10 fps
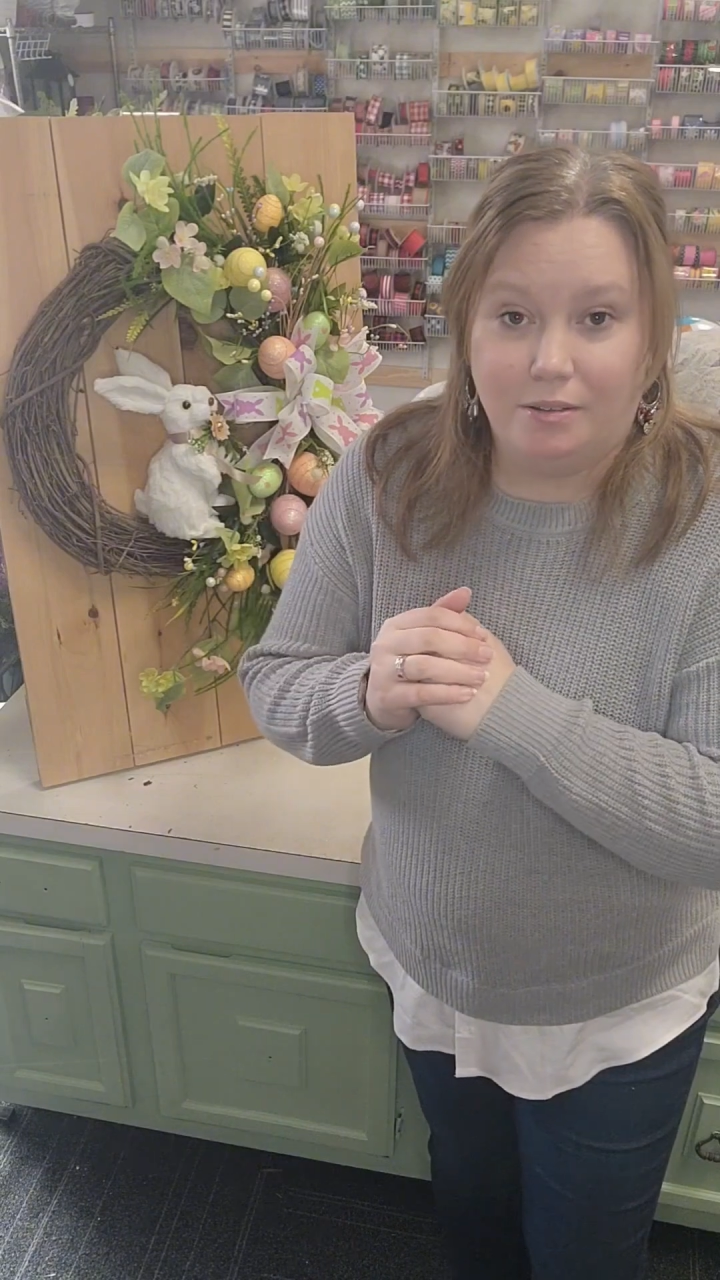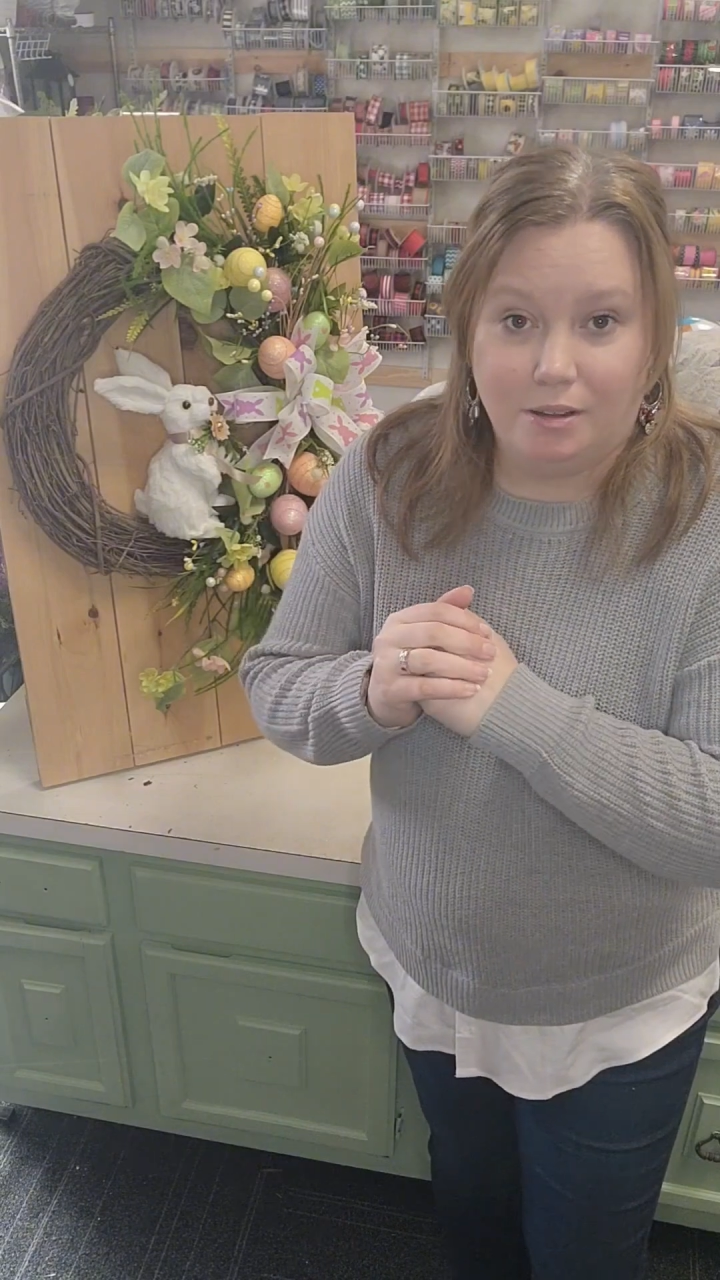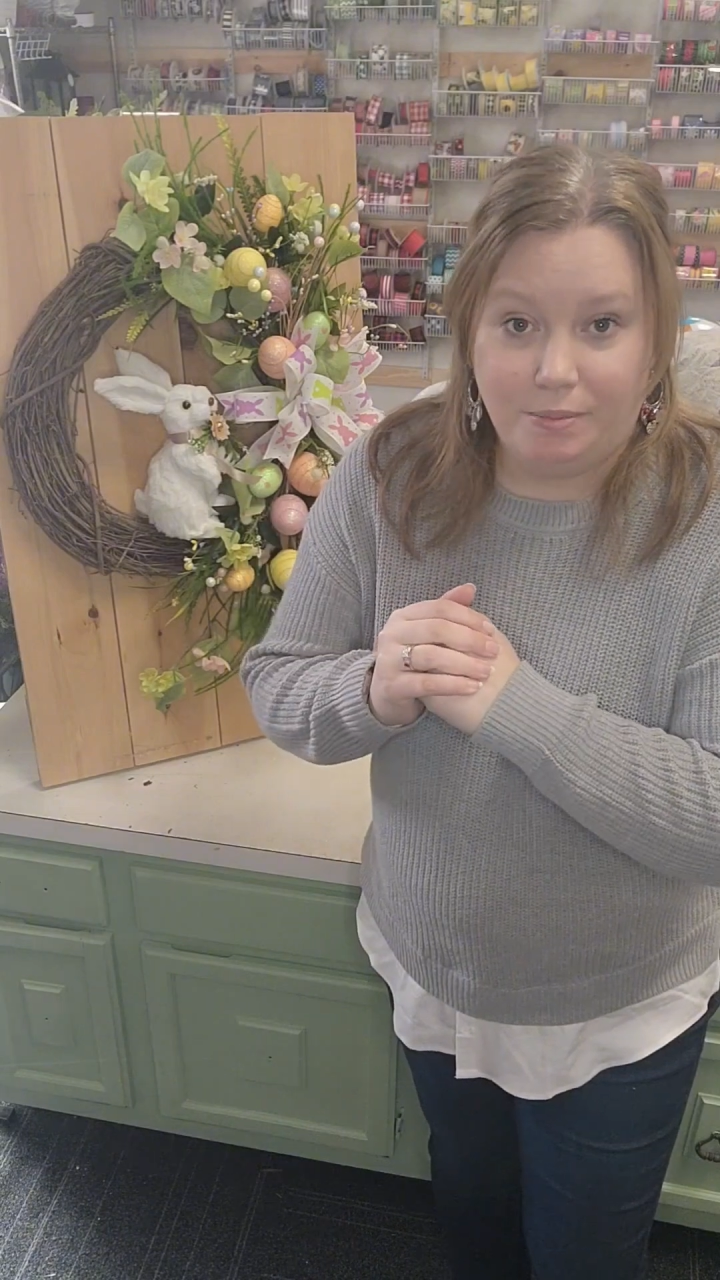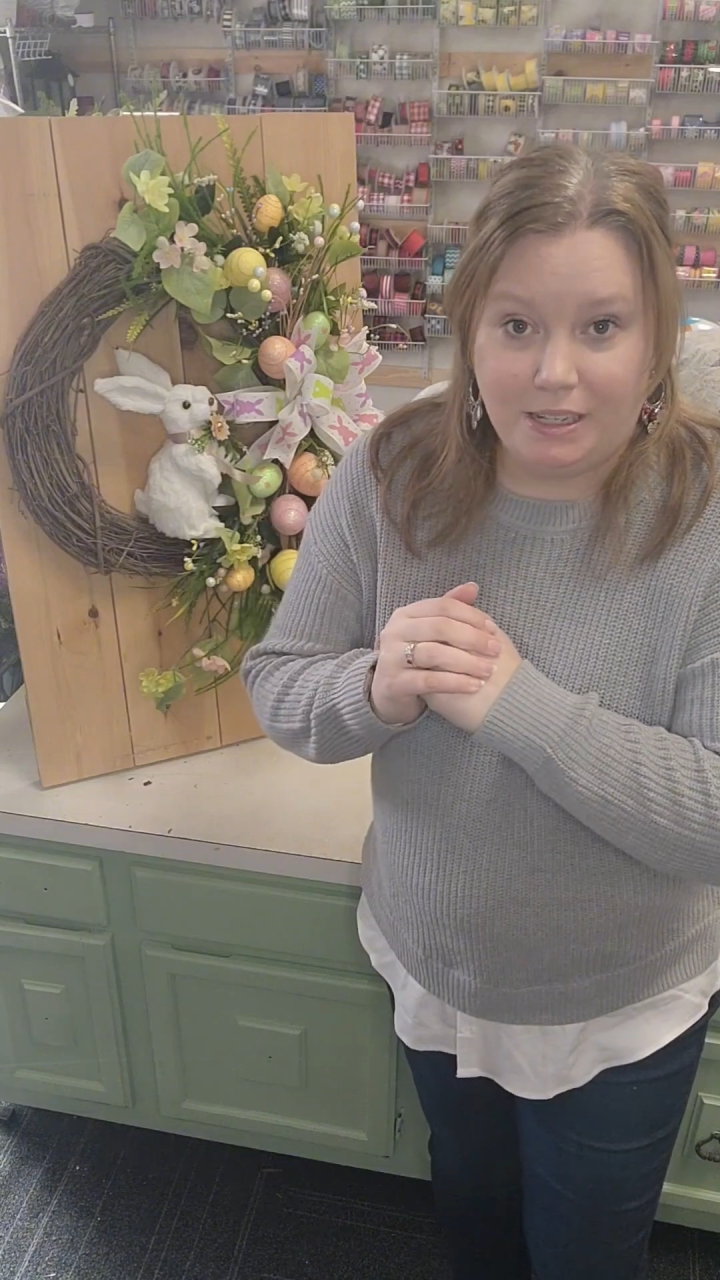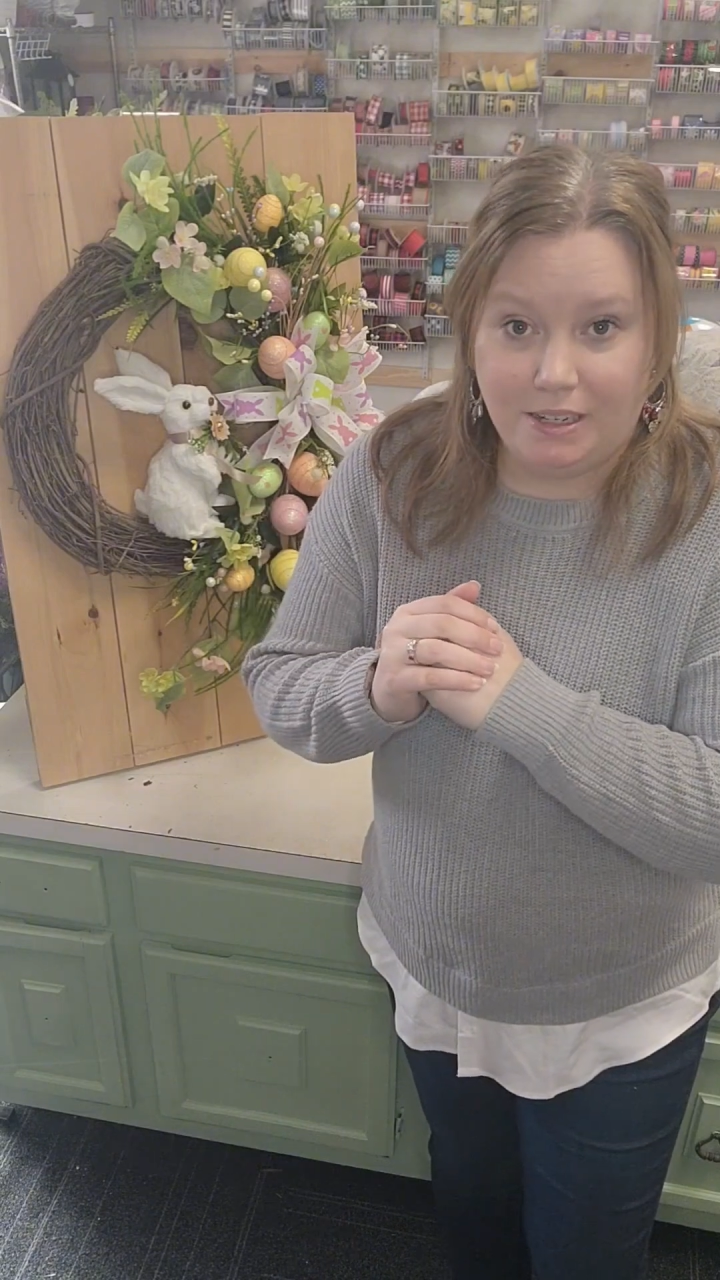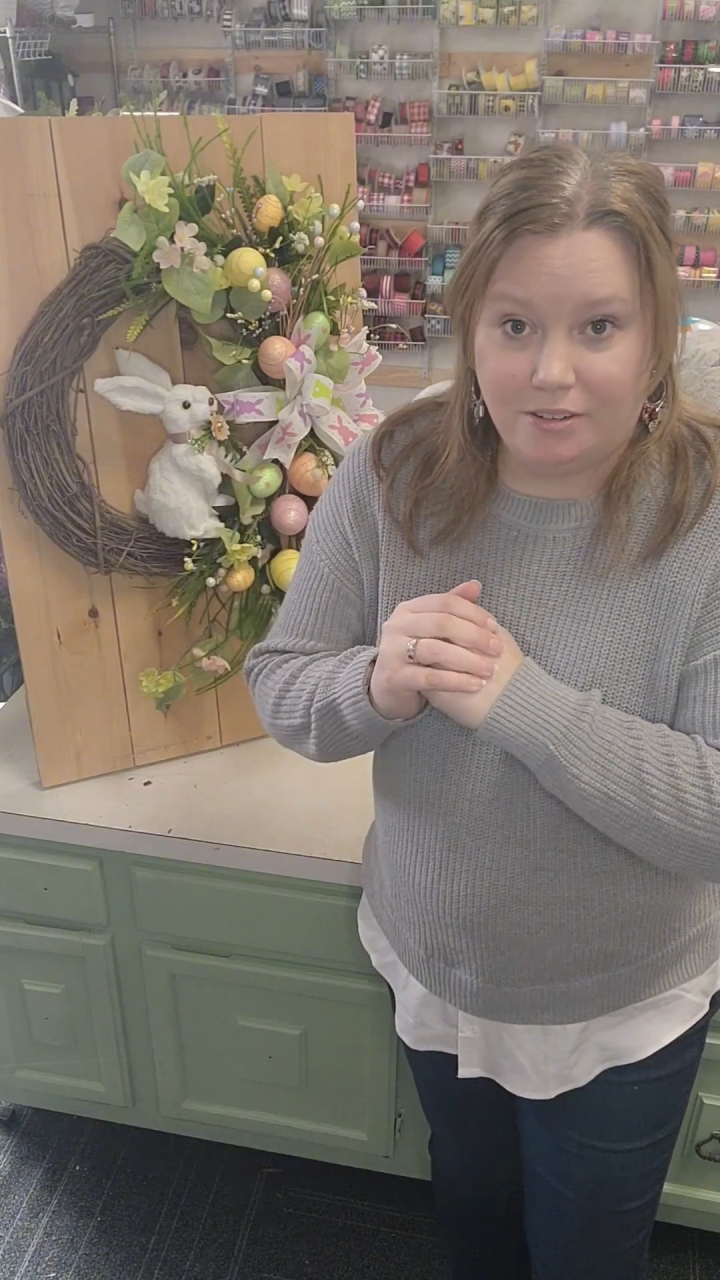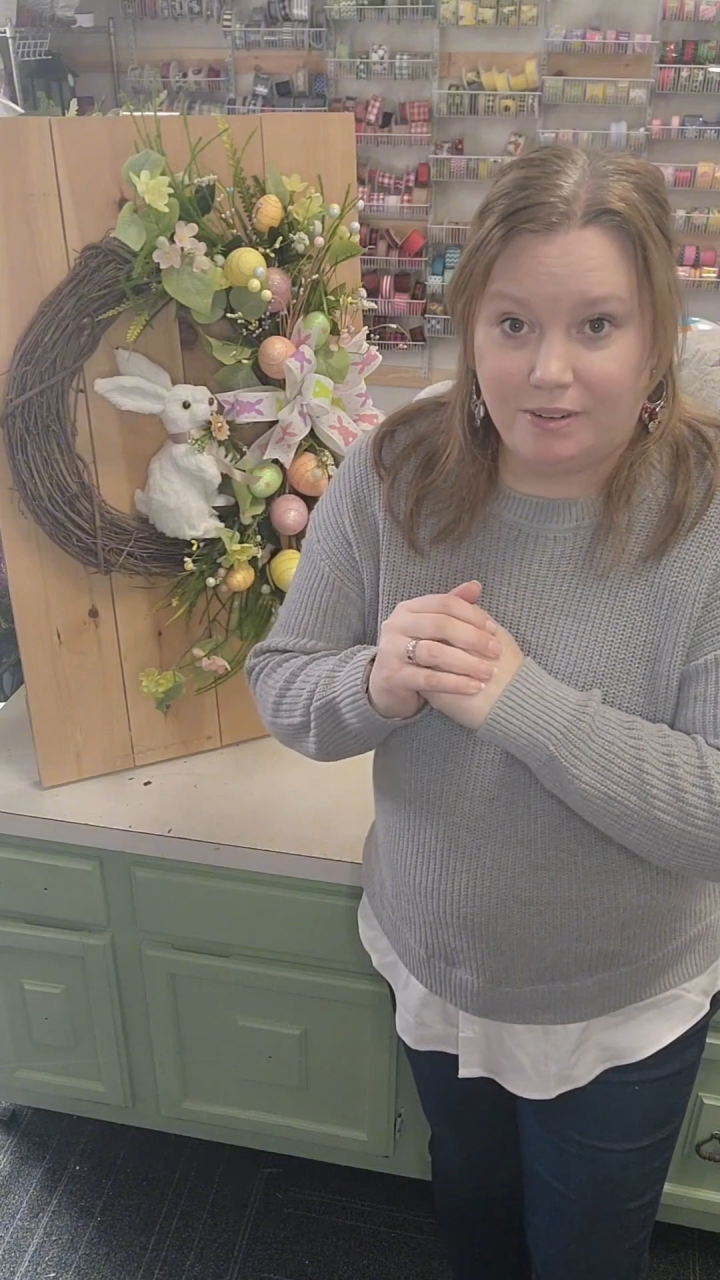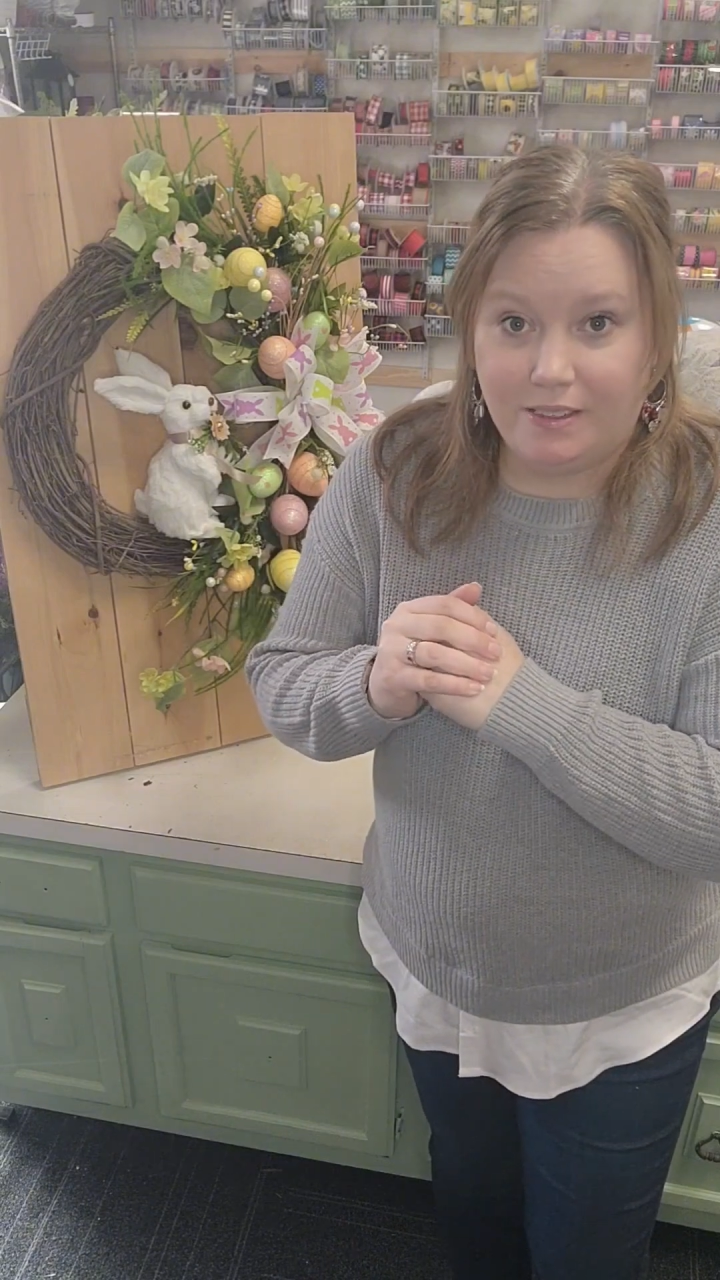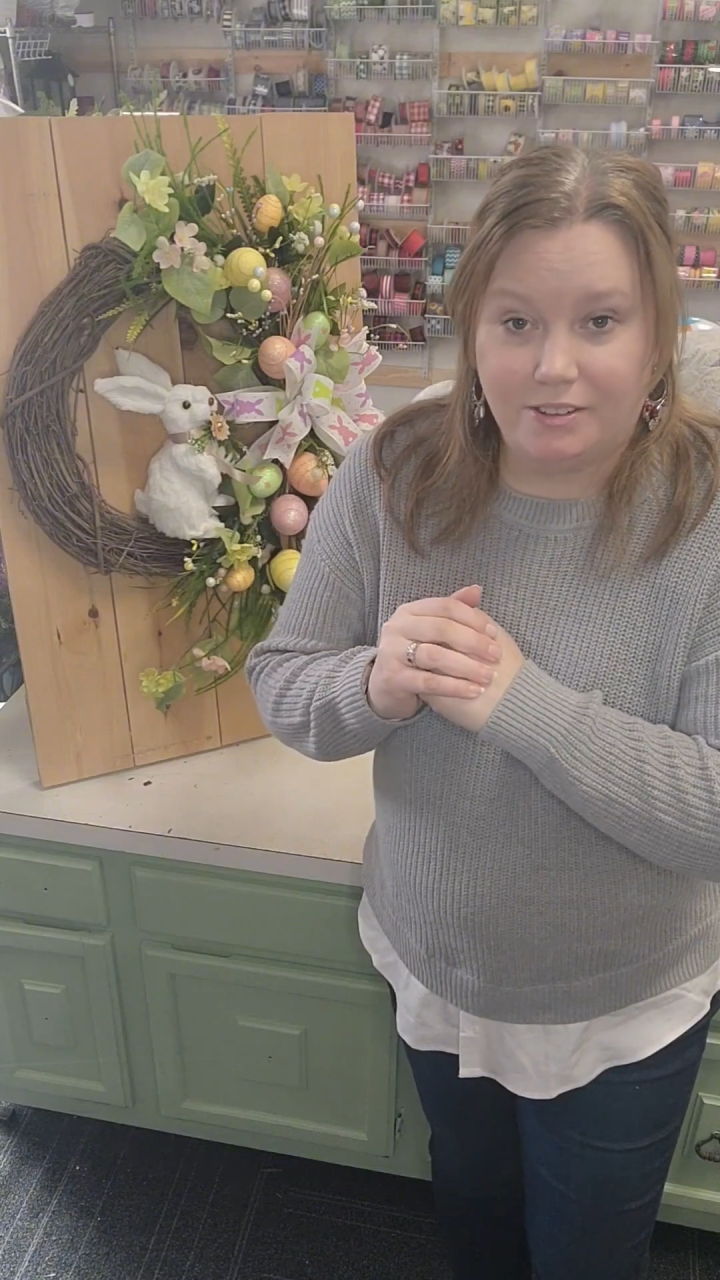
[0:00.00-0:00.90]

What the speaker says: a beginner wreath.